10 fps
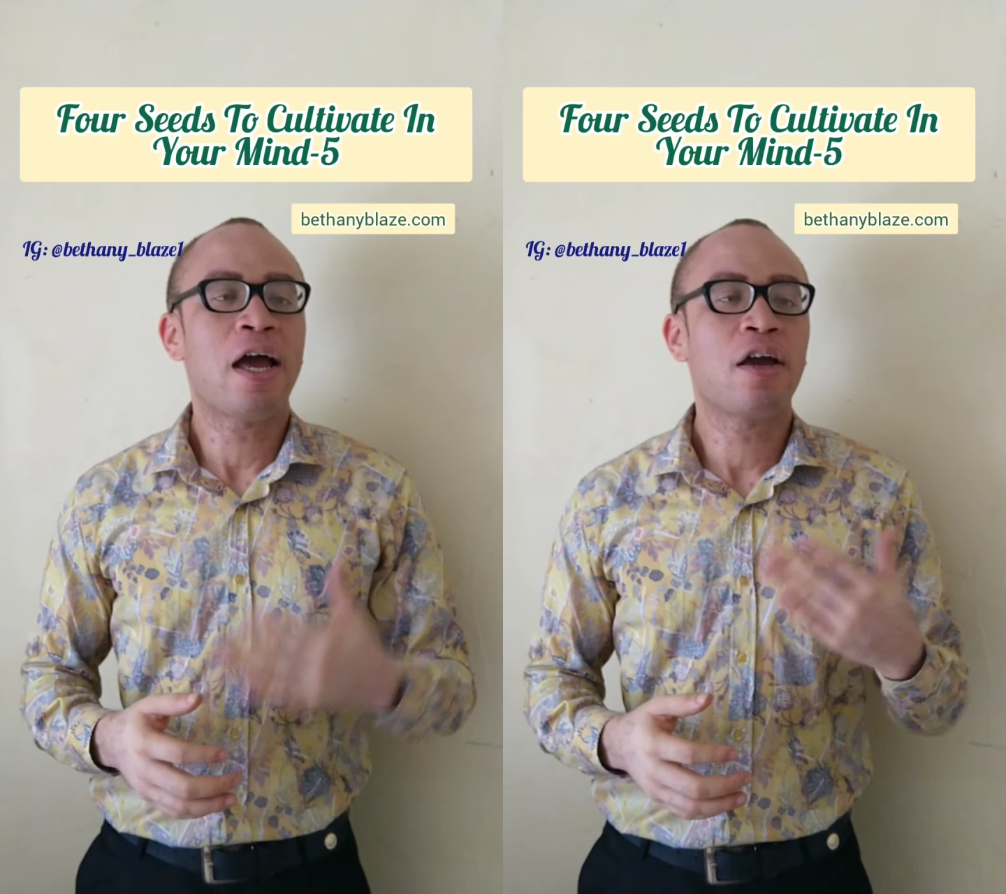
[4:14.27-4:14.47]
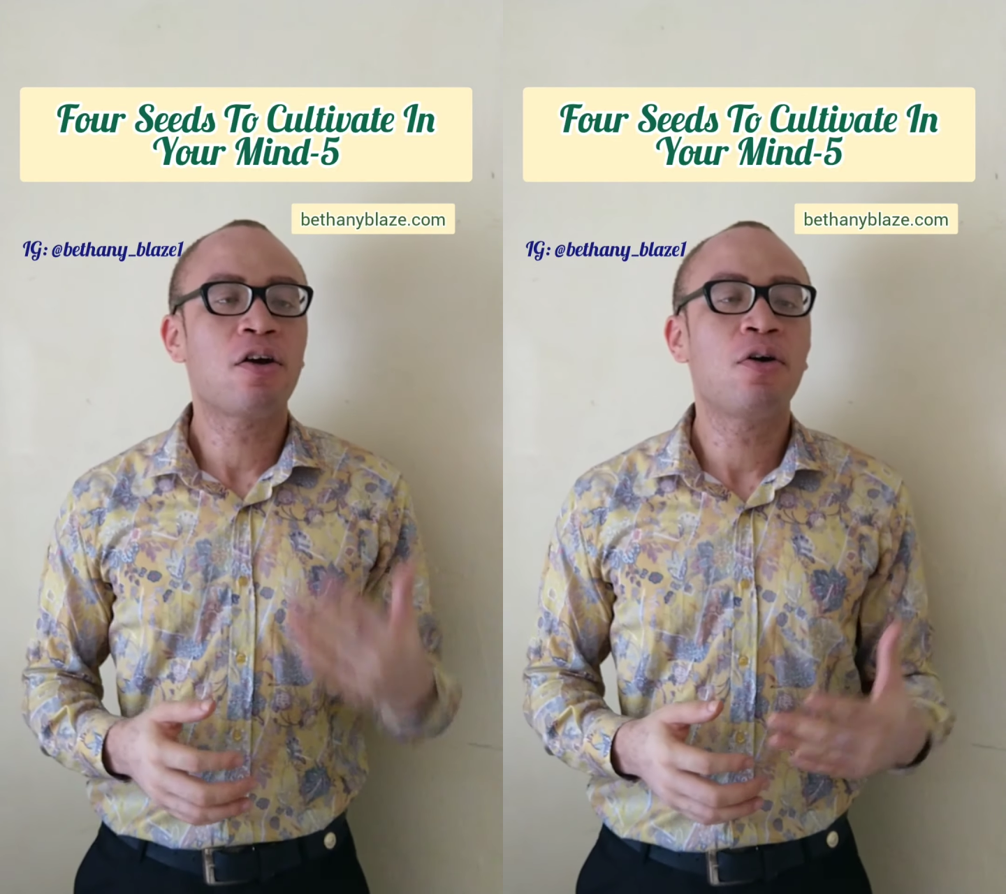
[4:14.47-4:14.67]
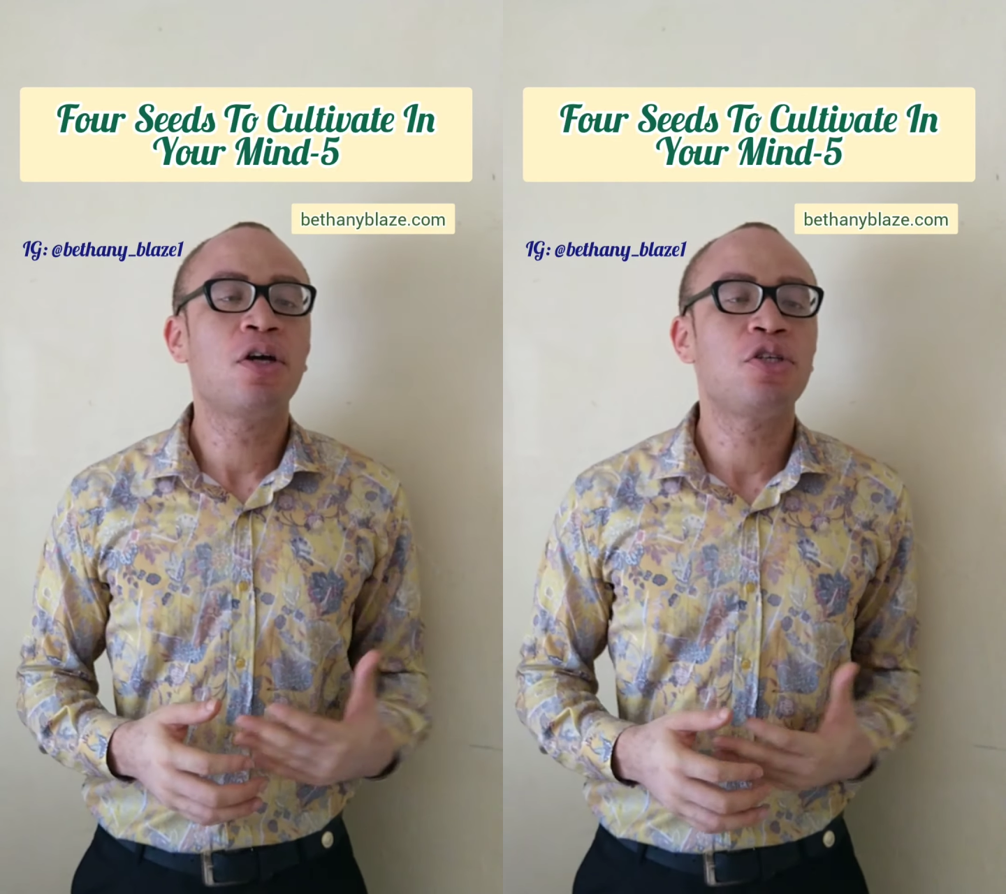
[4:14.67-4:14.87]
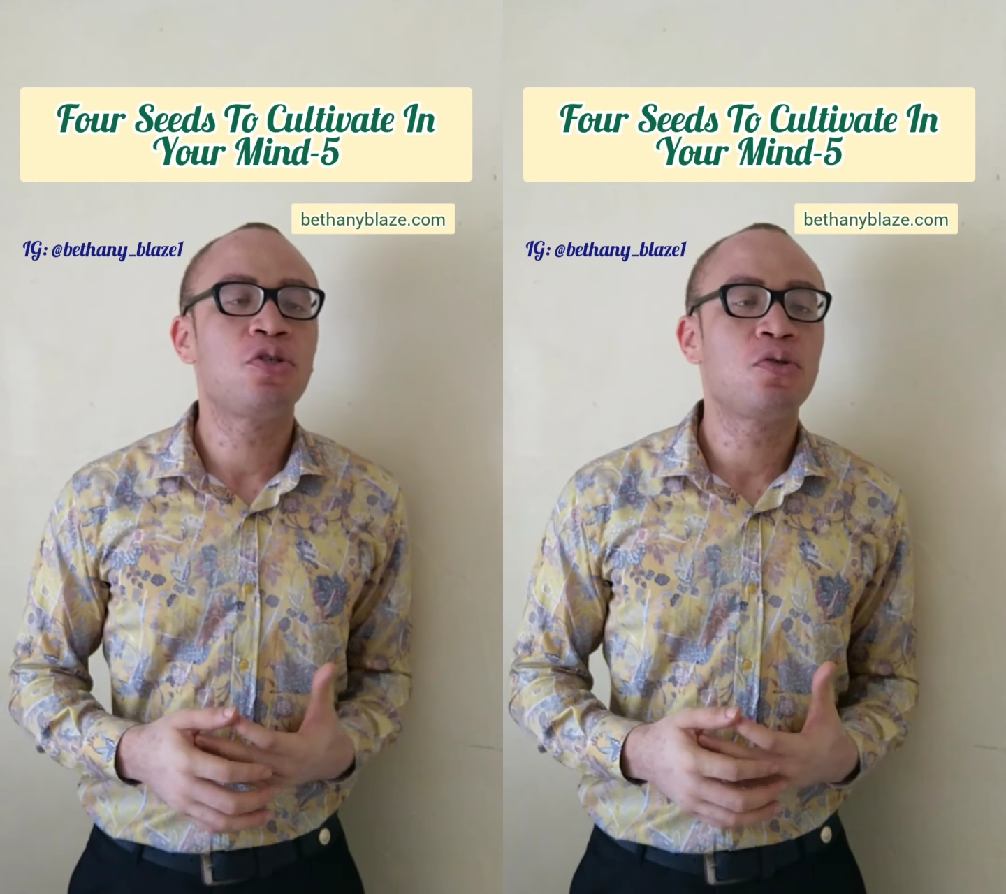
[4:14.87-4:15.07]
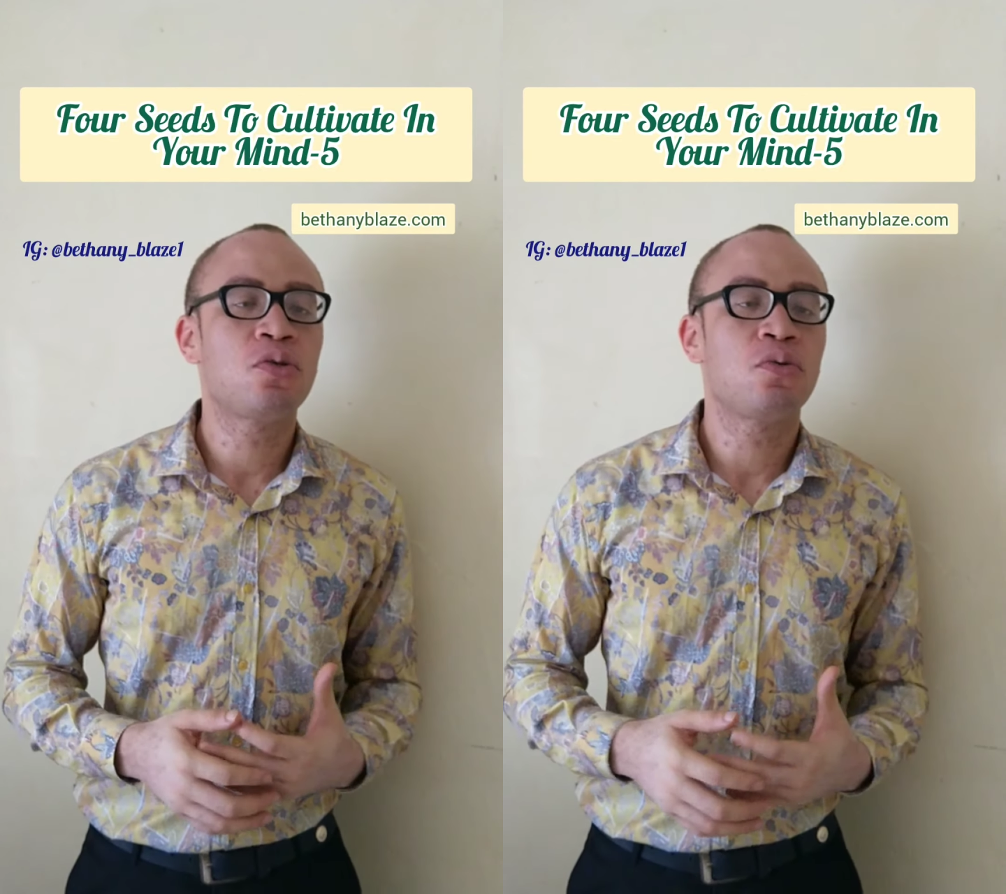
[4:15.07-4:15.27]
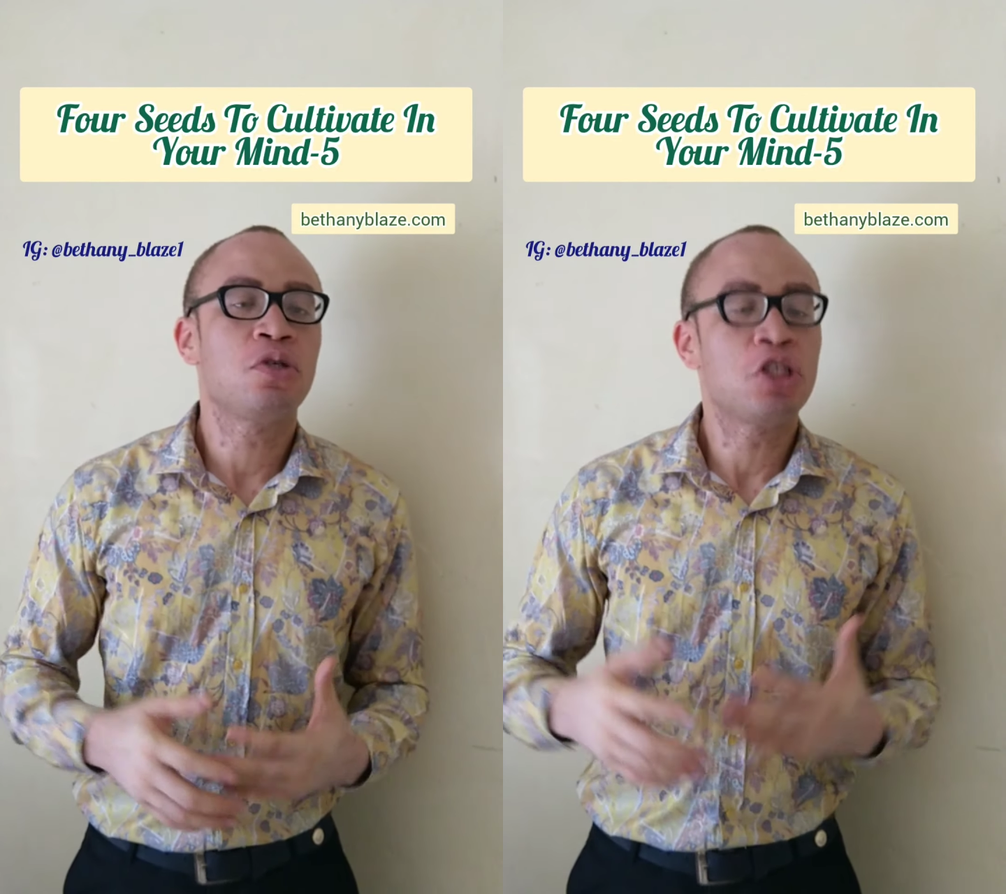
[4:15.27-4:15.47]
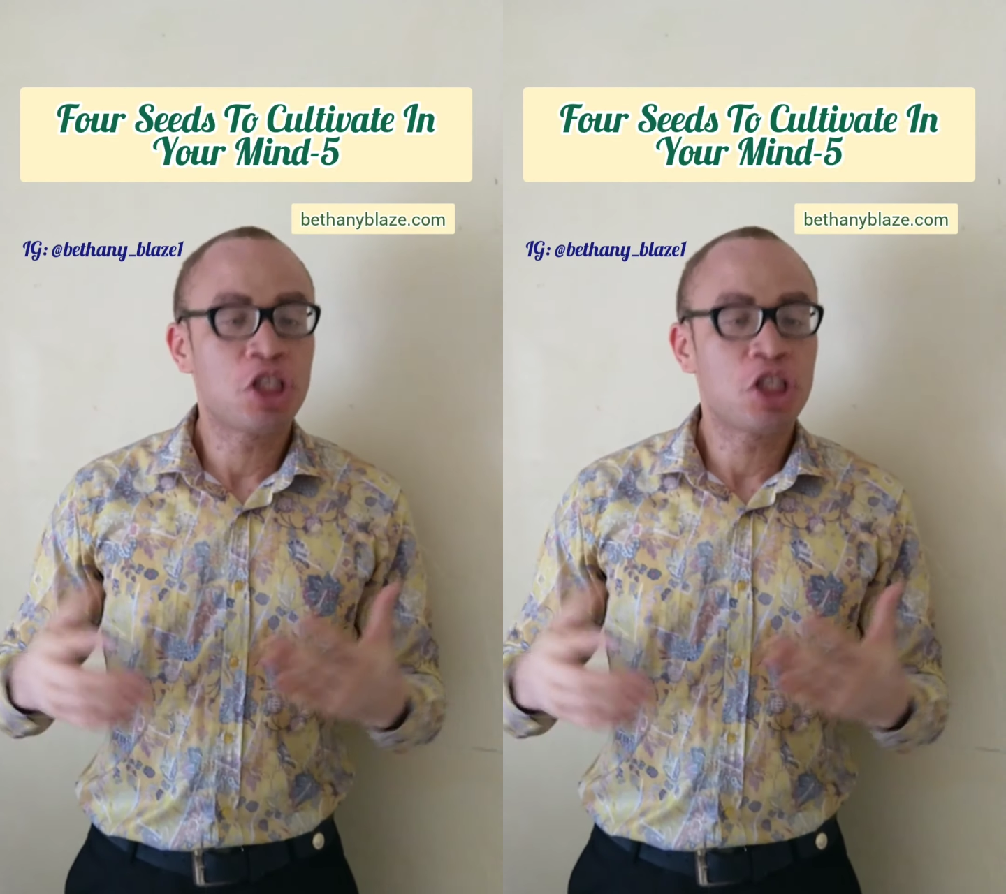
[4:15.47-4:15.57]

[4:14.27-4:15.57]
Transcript: I encourage you to